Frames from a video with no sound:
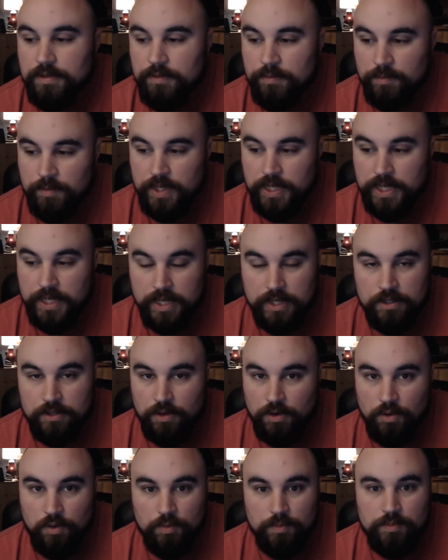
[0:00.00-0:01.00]
When he gets
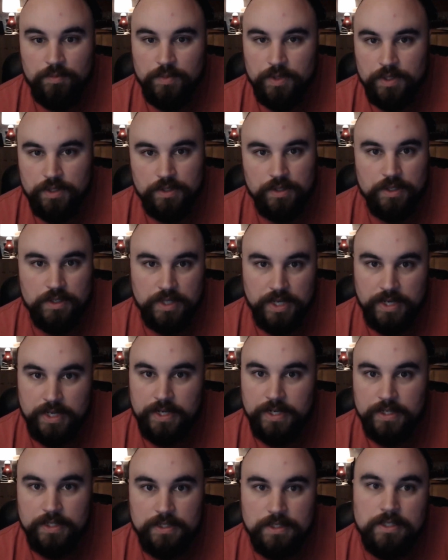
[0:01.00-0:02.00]
home, he's going to take it
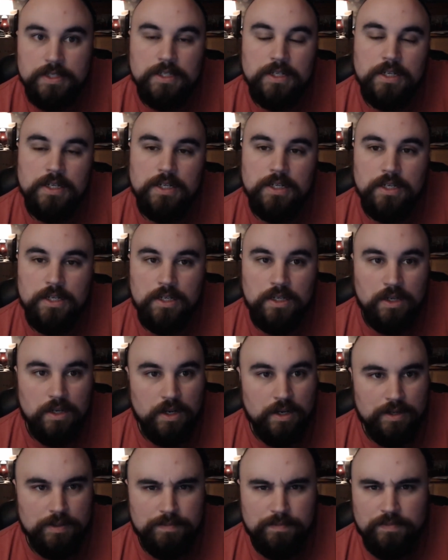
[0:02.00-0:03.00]
easy.
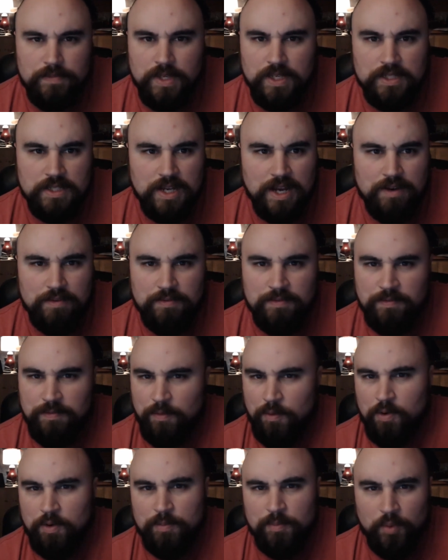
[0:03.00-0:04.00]
He's got
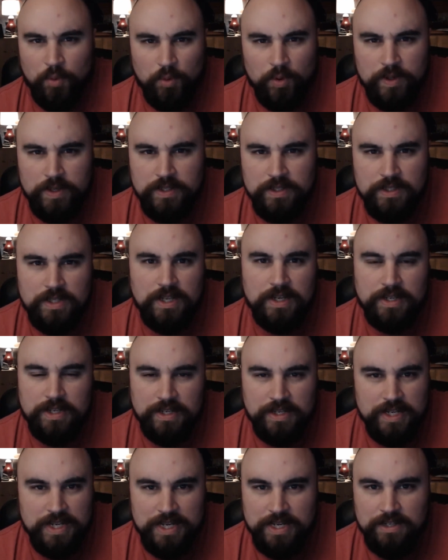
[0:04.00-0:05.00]
four boys that
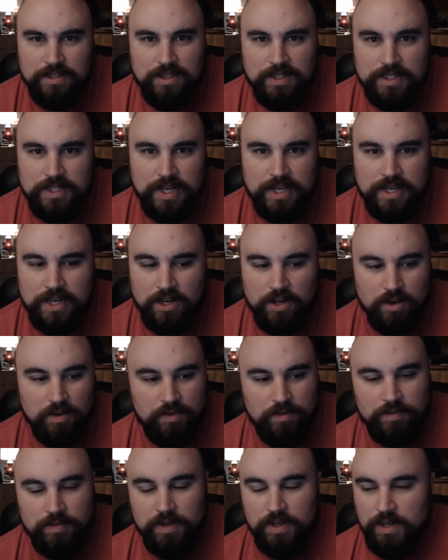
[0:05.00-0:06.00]
can easily take care
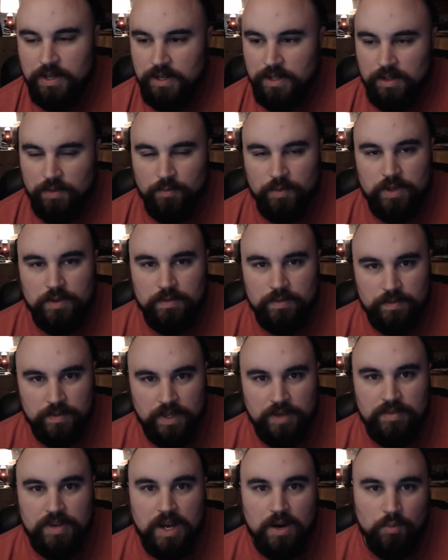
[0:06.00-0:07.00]
of.
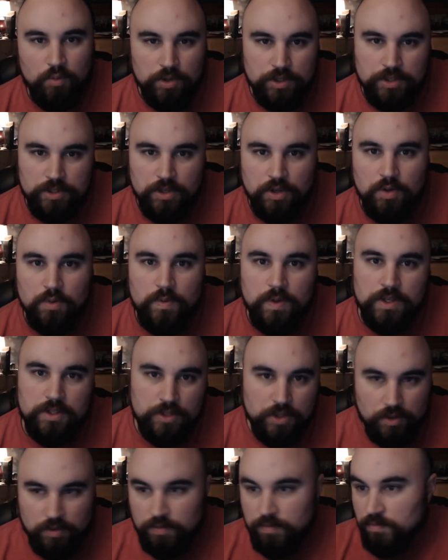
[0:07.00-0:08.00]
They've got a wood stove,
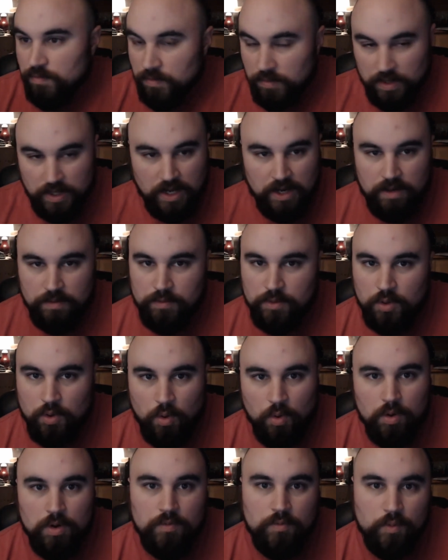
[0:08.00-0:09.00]
so got a
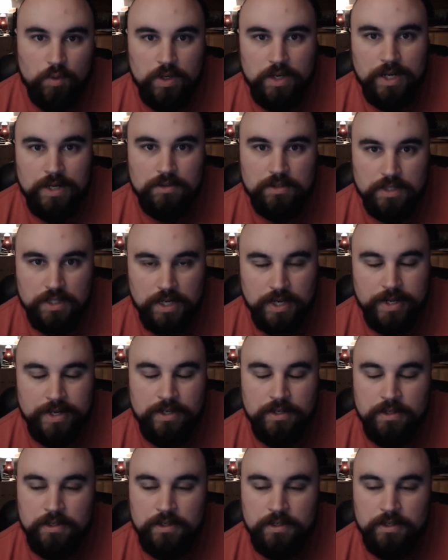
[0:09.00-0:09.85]
cord of wood outside.